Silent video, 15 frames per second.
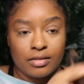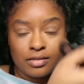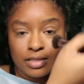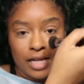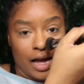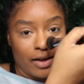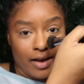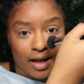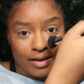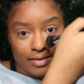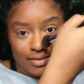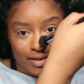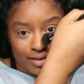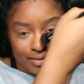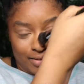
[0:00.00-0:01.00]
child, I
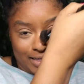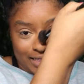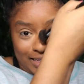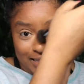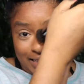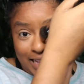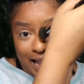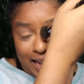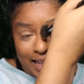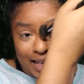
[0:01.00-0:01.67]
don't know. Clearly I